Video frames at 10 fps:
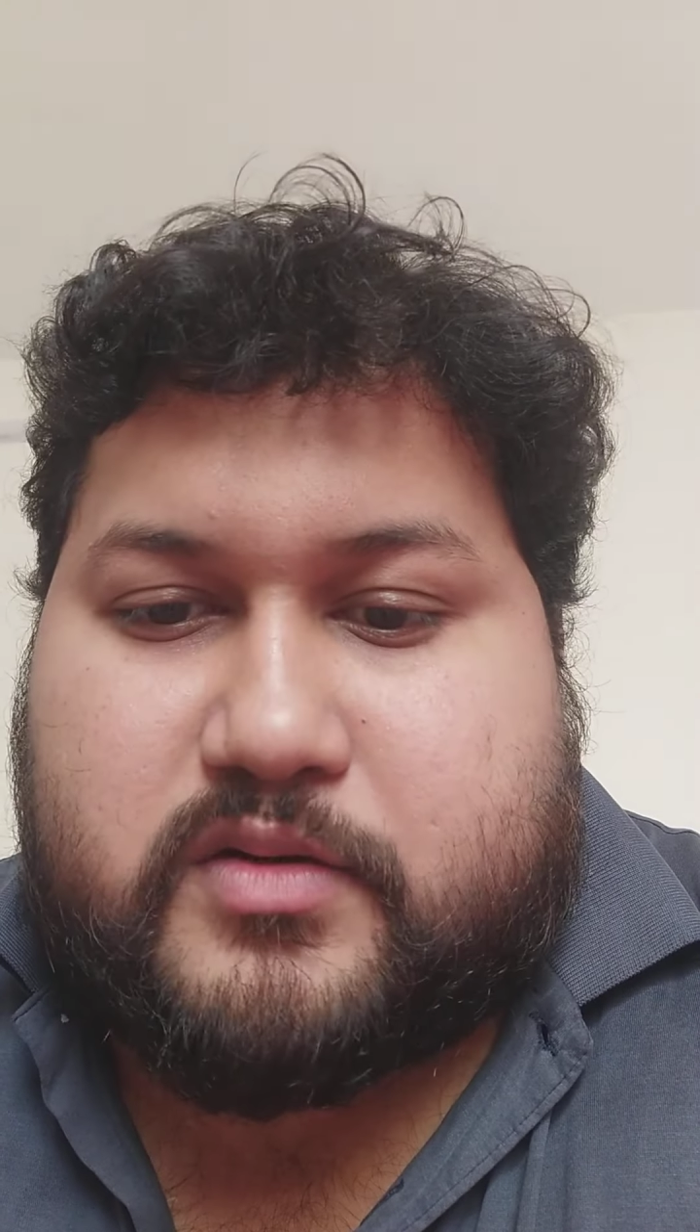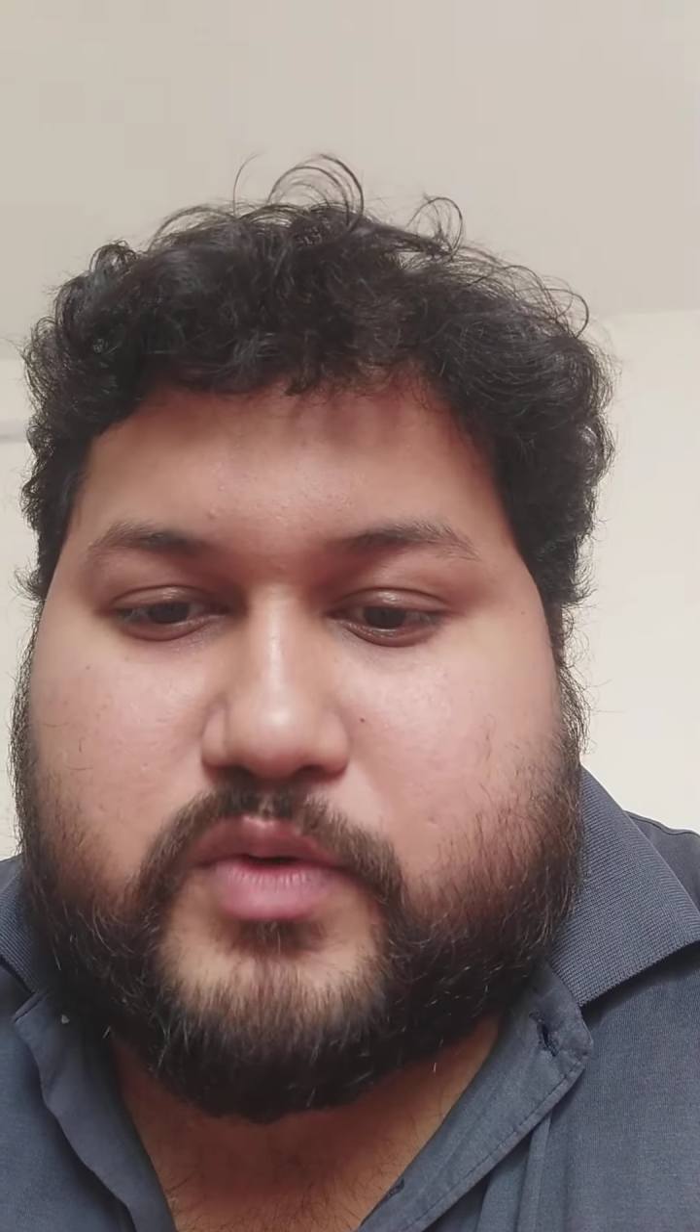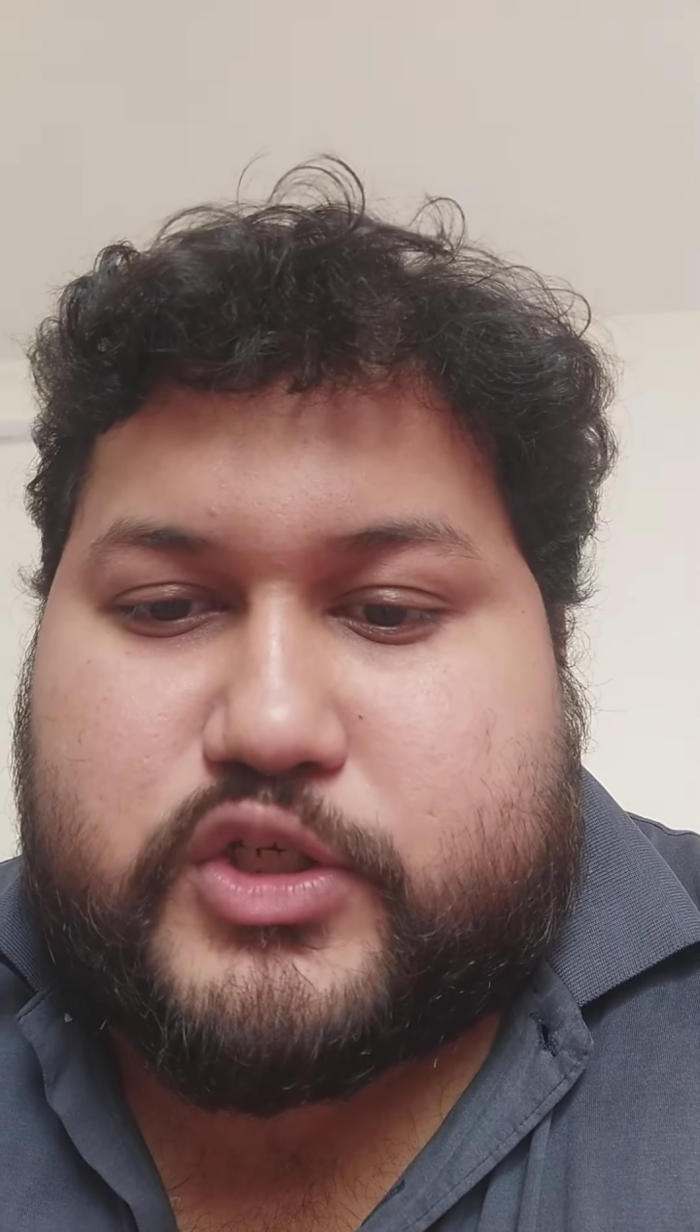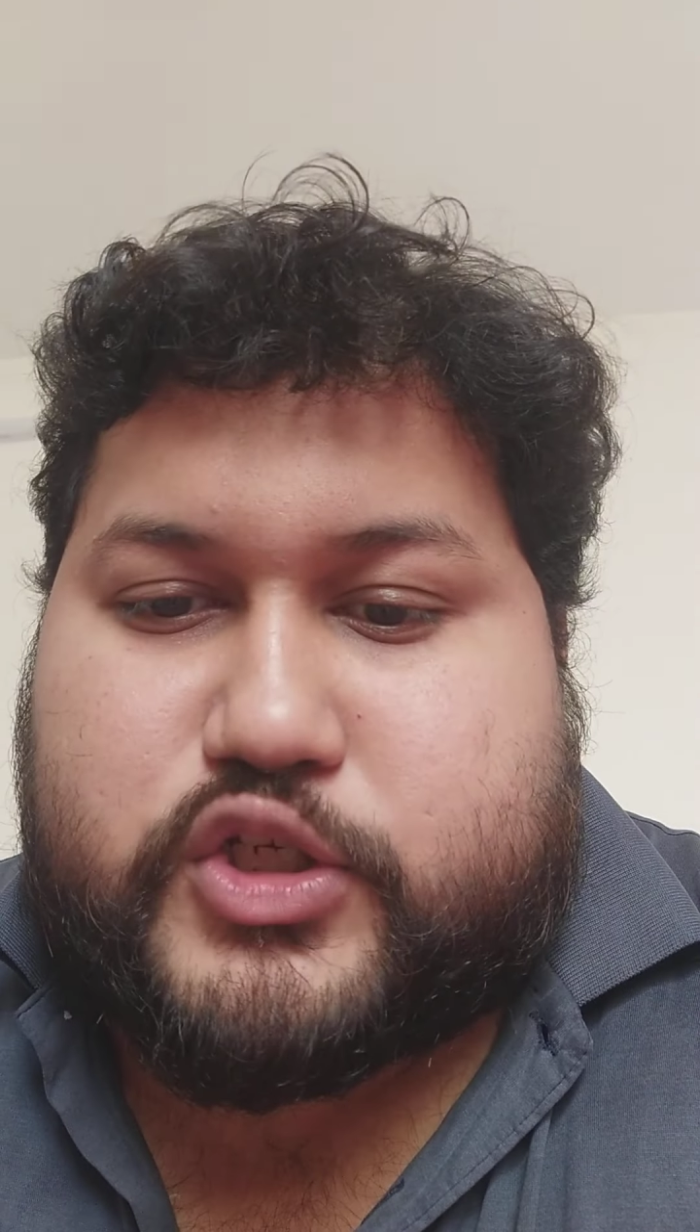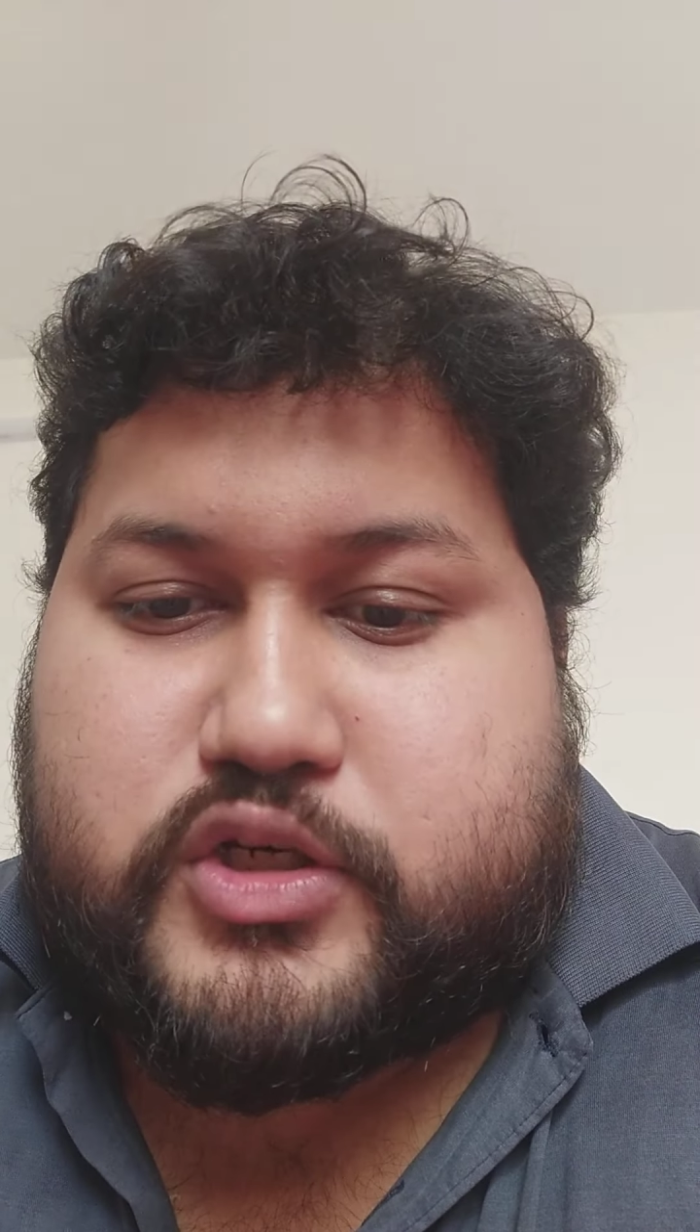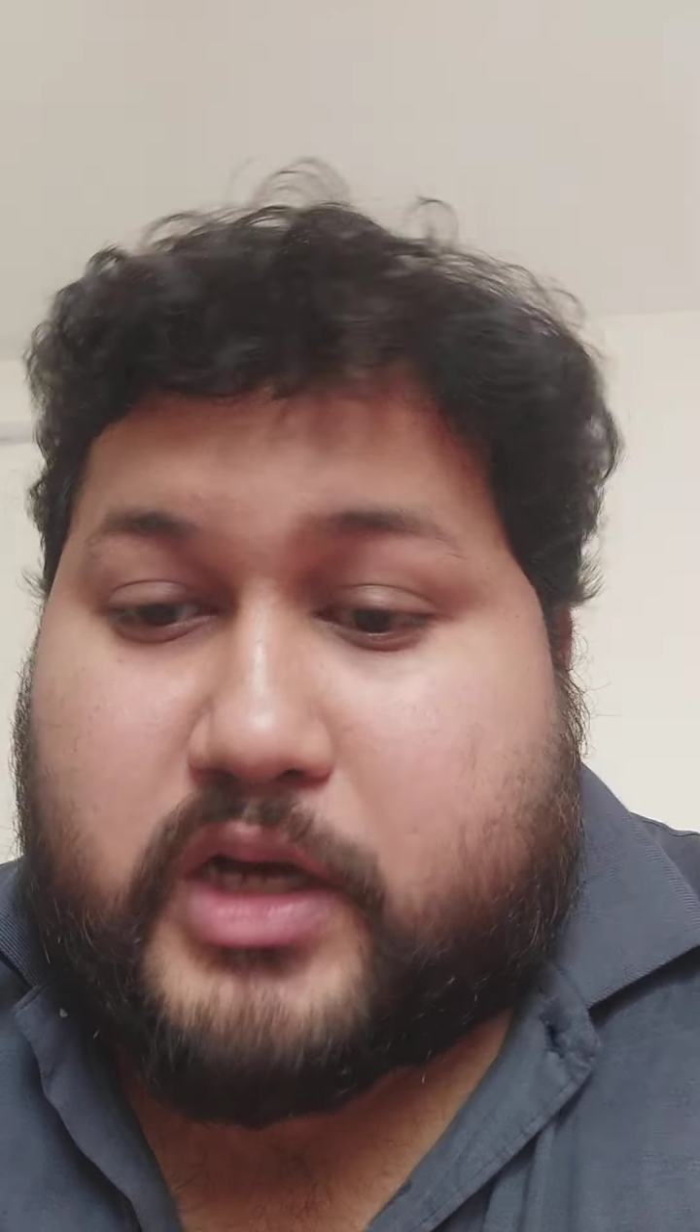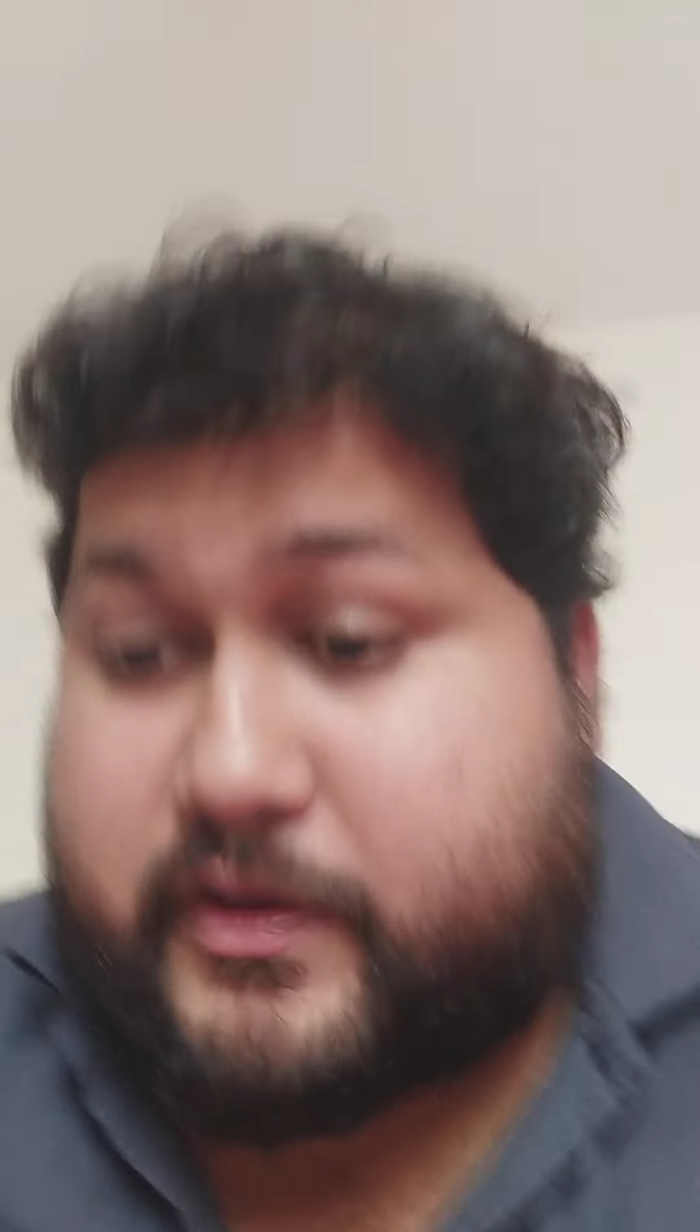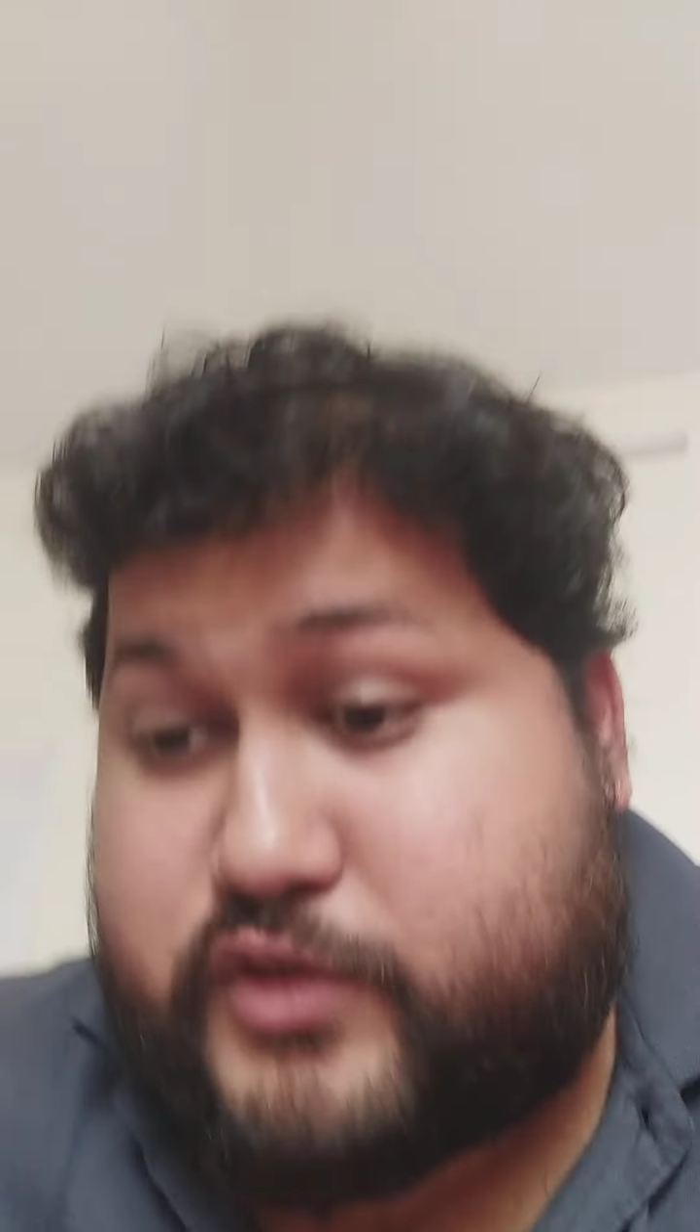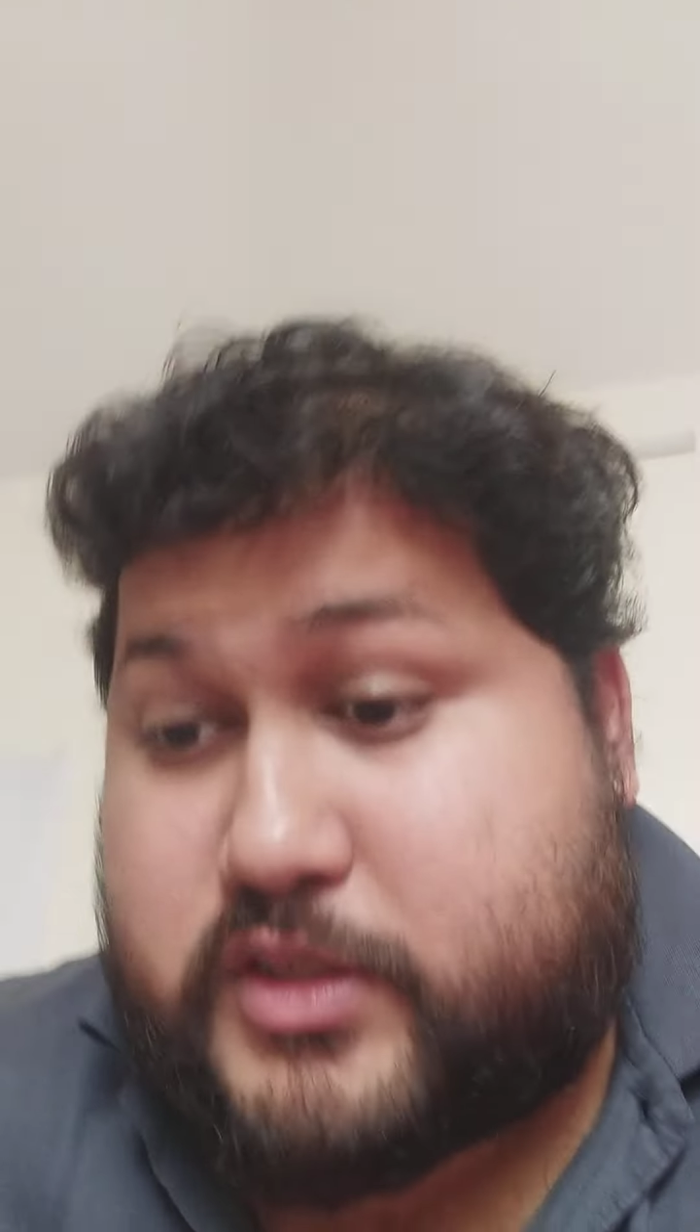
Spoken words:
which I've